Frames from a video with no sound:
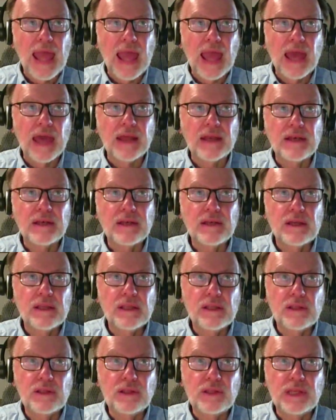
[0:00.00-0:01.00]
and
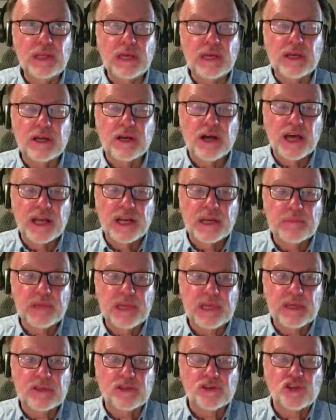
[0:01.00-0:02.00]
the
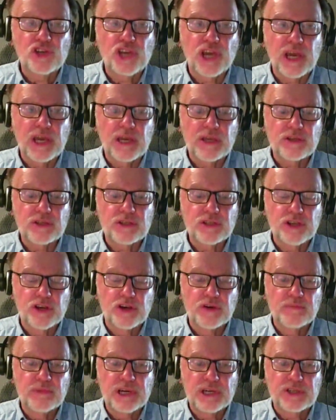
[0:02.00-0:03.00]
economy has changed
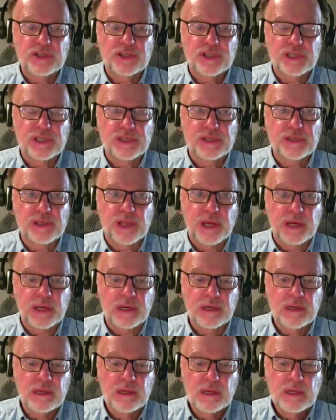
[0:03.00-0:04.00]
so much since
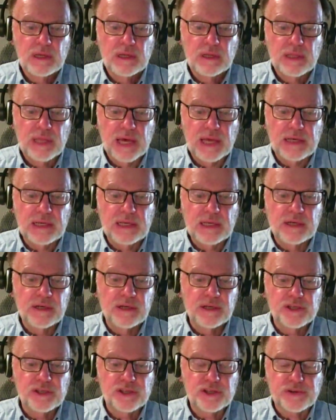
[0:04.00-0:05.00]
then that
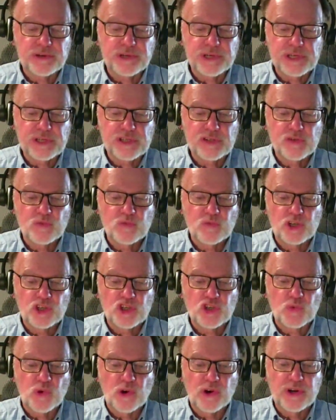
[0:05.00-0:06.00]
industries
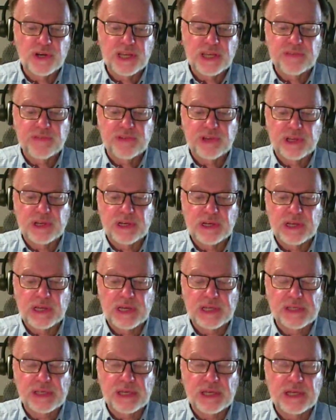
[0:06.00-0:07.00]
which weren't even
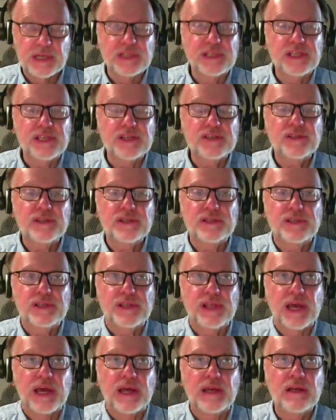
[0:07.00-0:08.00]
in
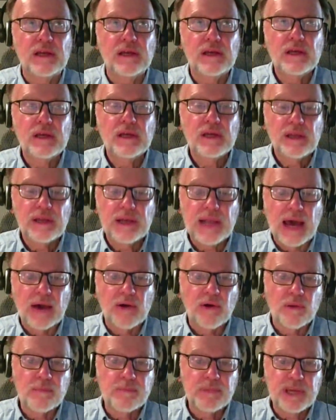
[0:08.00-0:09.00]
existence then
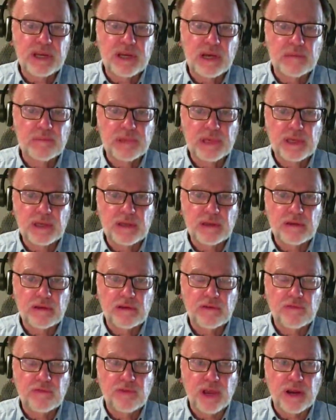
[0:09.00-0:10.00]
now are becoming
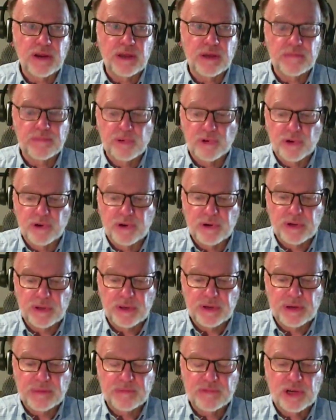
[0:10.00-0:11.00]
very important.
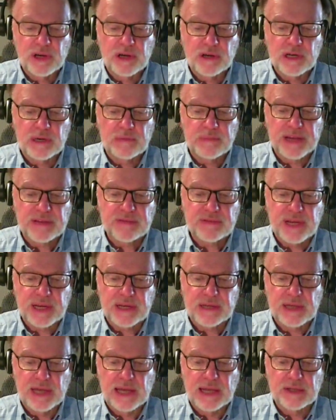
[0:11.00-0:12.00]
You know, I'm talking about
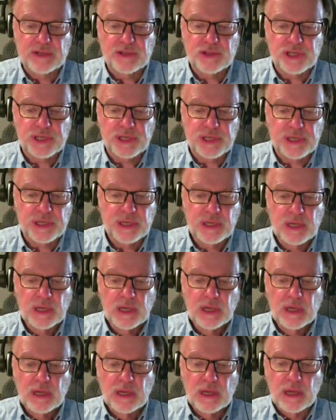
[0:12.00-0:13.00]
technology,
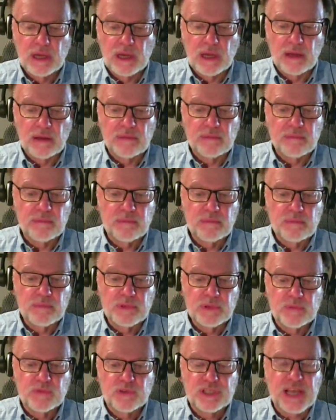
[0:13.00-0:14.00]

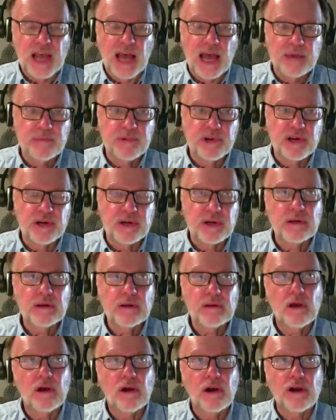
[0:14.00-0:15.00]

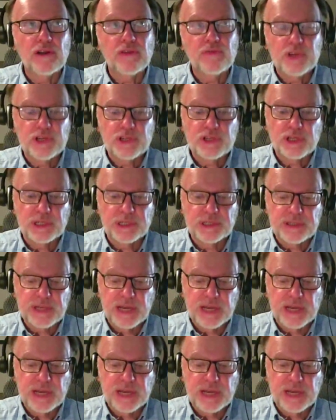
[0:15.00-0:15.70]
cyber, artificial